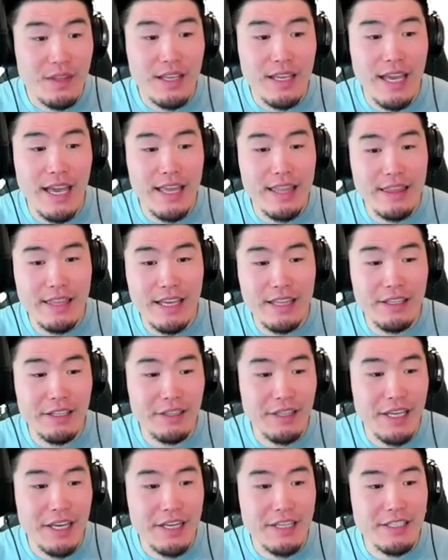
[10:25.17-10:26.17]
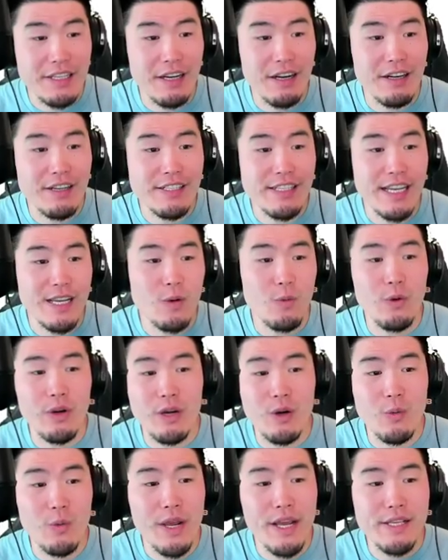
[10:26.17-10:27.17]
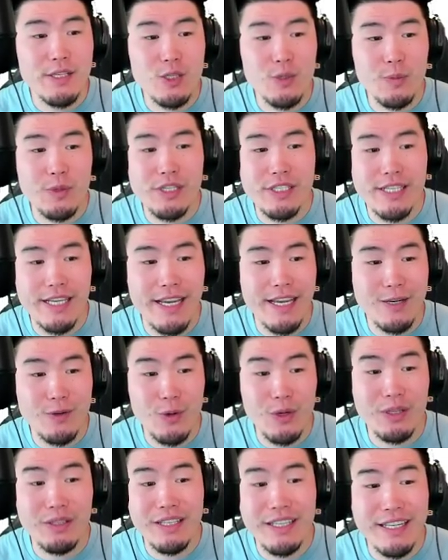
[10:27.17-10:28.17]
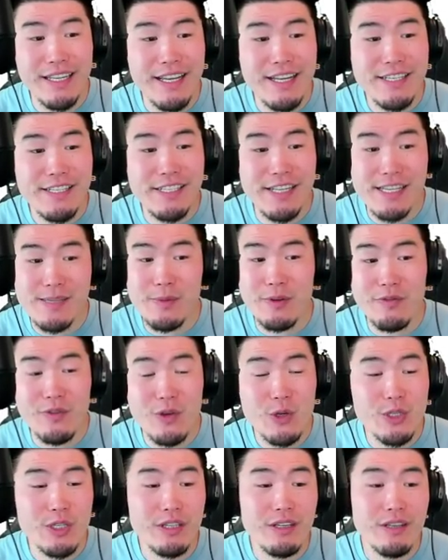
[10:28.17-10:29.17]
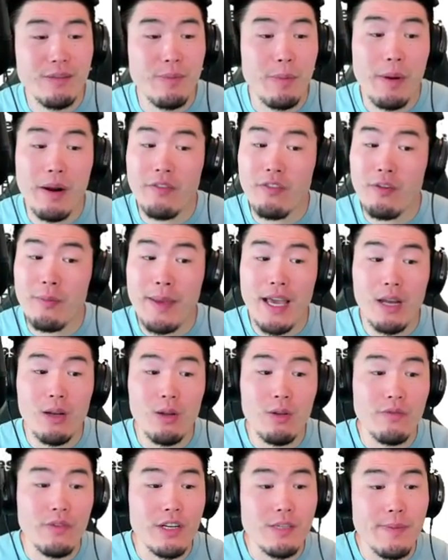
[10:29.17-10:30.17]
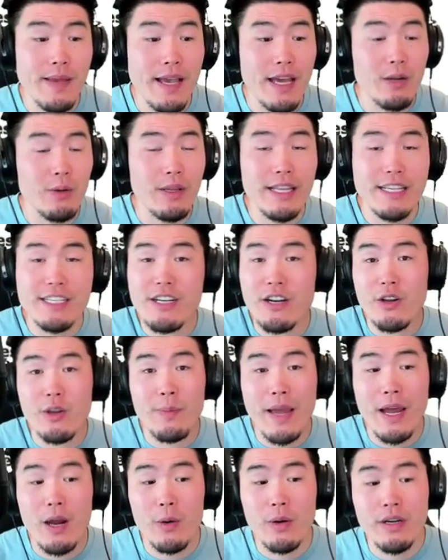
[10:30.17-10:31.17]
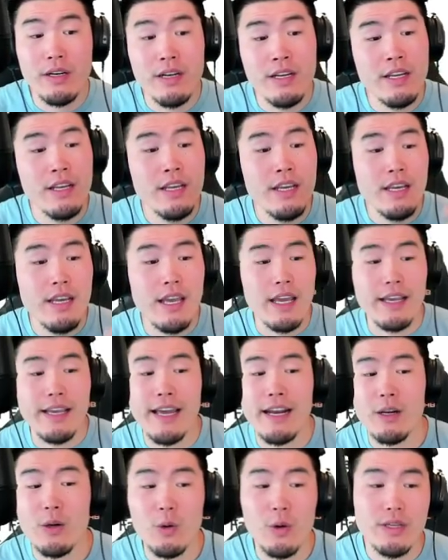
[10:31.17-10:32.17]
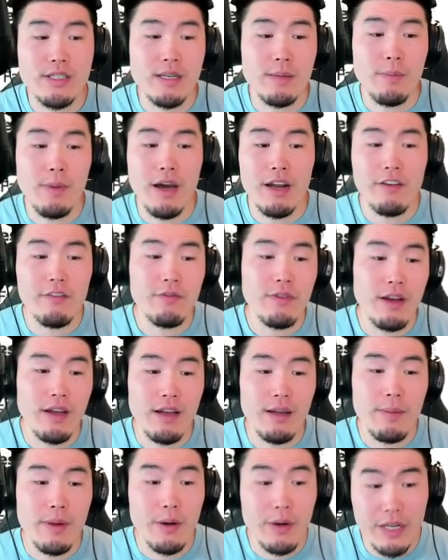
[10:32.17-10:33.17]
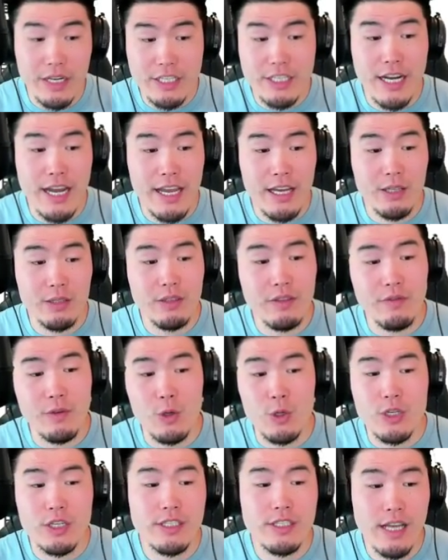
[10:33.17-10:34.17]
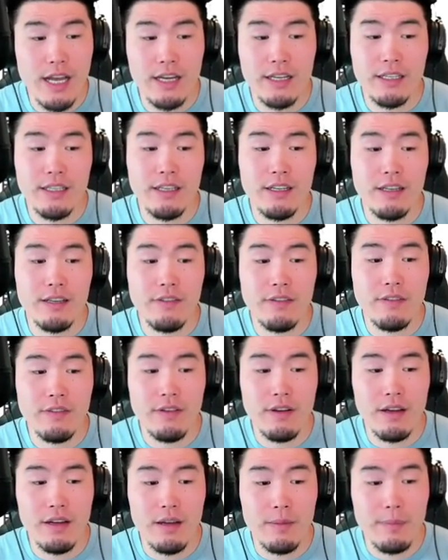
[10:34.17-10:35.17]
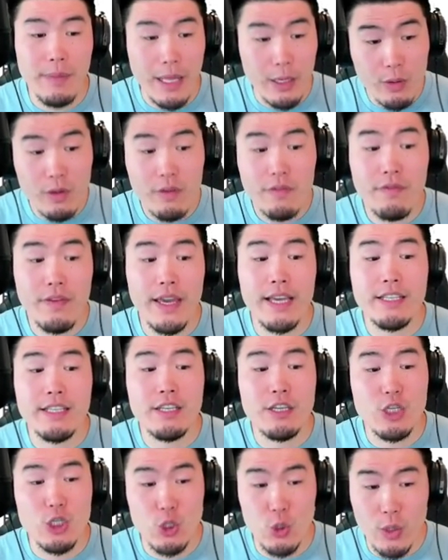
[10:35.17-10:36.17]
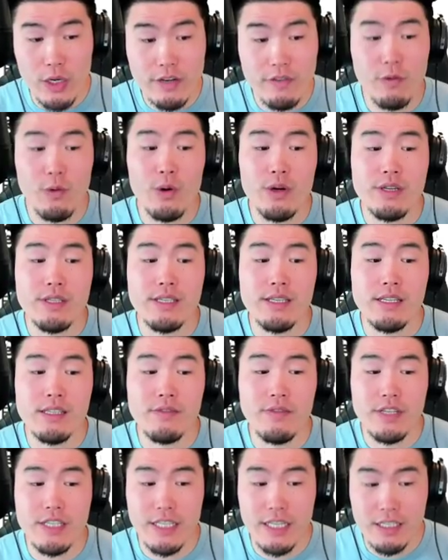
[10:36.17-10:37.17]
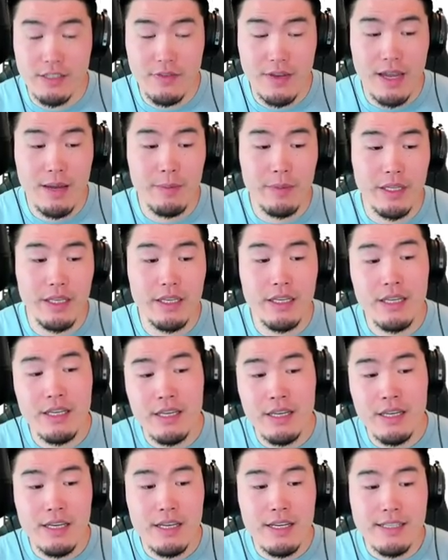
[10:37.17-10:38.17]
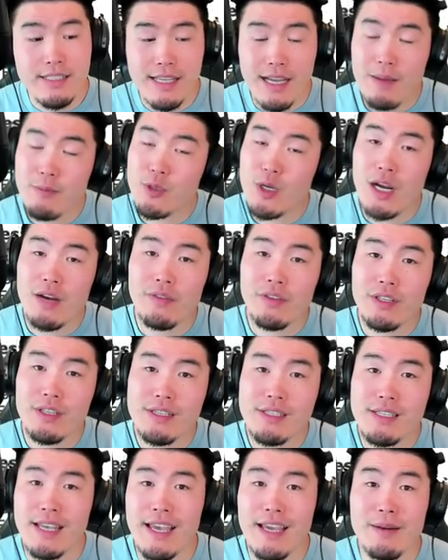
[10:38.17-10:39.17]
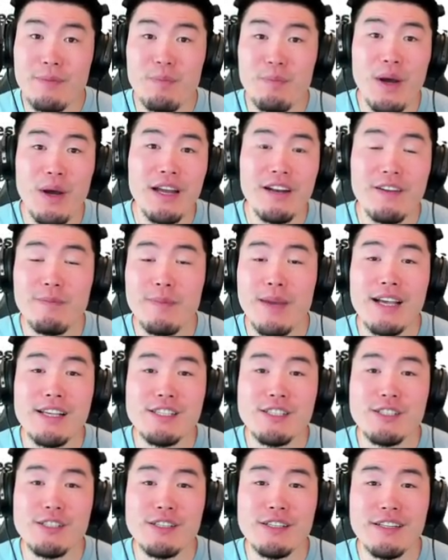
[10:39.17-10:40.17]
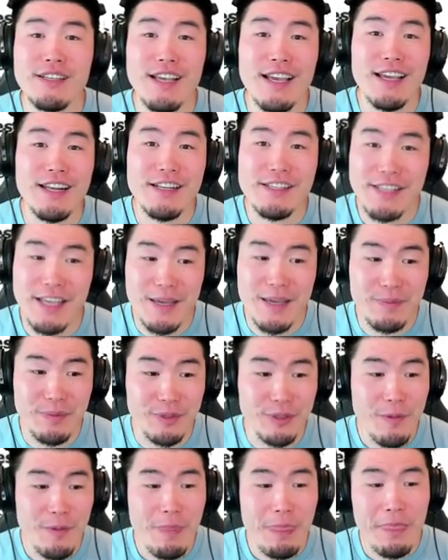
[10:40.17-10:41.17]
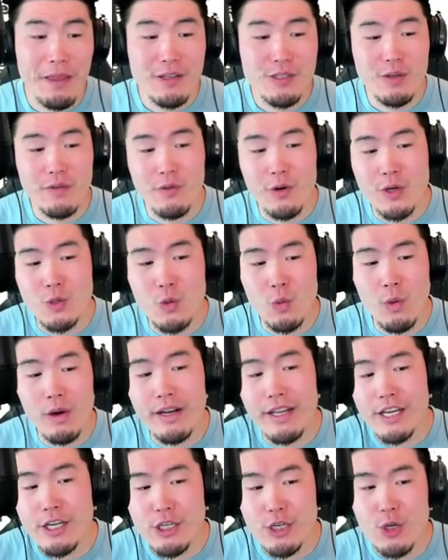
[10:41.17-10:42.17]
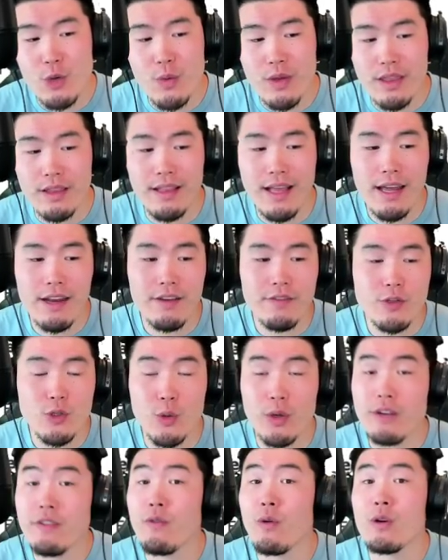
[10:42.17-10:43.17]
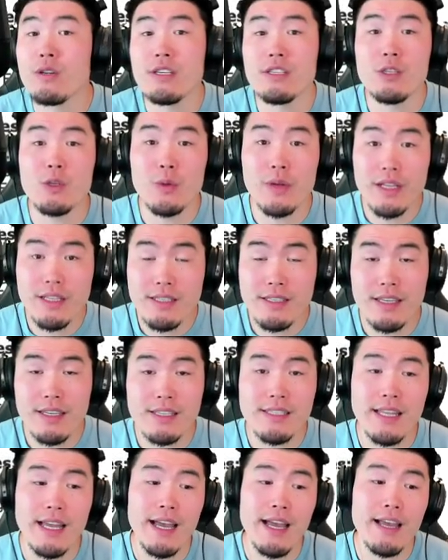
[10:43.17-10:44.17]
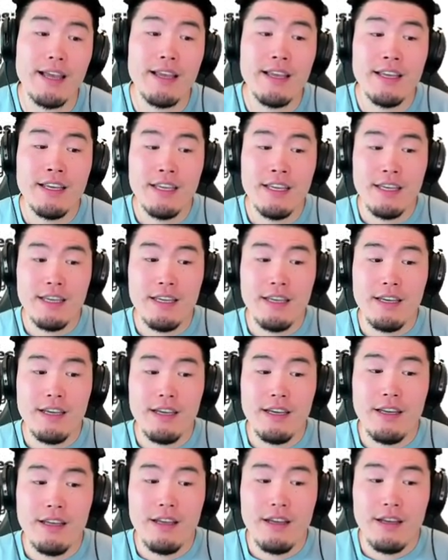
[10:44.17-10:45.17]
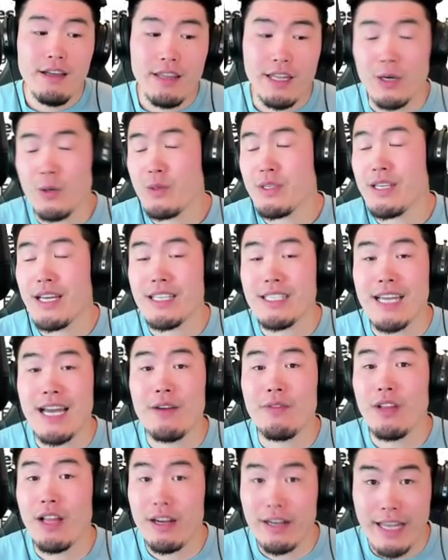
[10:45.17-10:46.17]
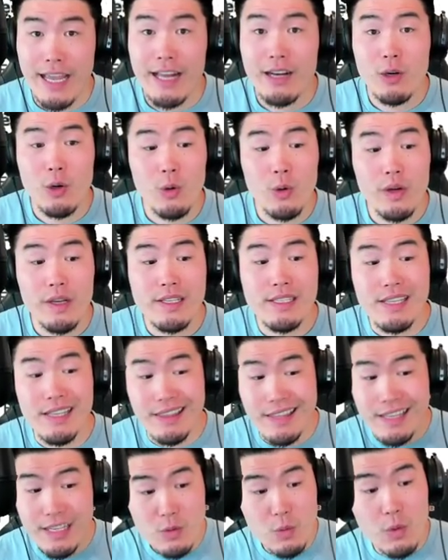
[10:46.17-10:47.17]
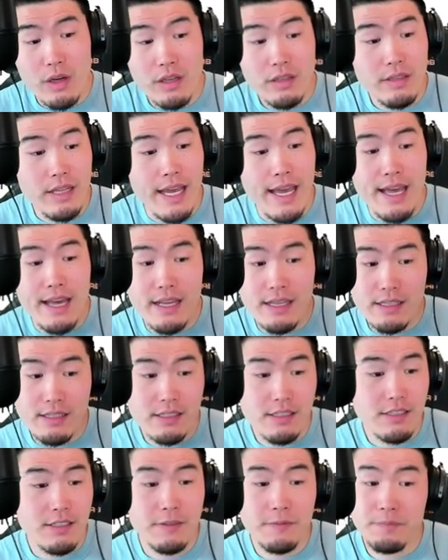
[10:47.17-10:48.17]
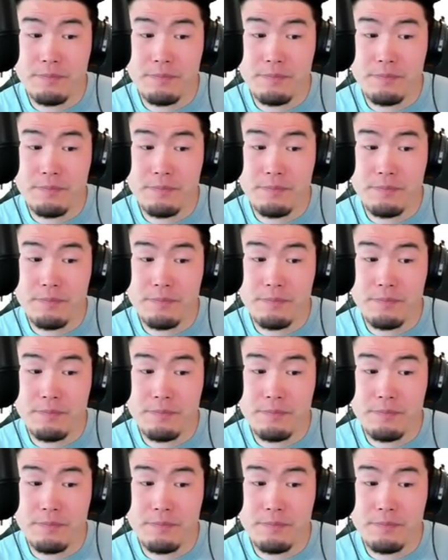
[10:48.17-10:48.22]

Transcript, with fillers: and then the links are Saiyan Warrior Race, Super Saiyan, Royal Lineage, Dismal Future, Prepare for Battle, Fierce Battle, and Legendary Power. And categories are Bond of uh, Parent and Child, Future Saga, uh, Battle of Fate, Joined Forces, Vegeta's Family, Time Travelers, and Bond of Master and Disciple. So of course, one issue with a lot of Joined Forces units is that they don't tend to have a lot of categories. This one has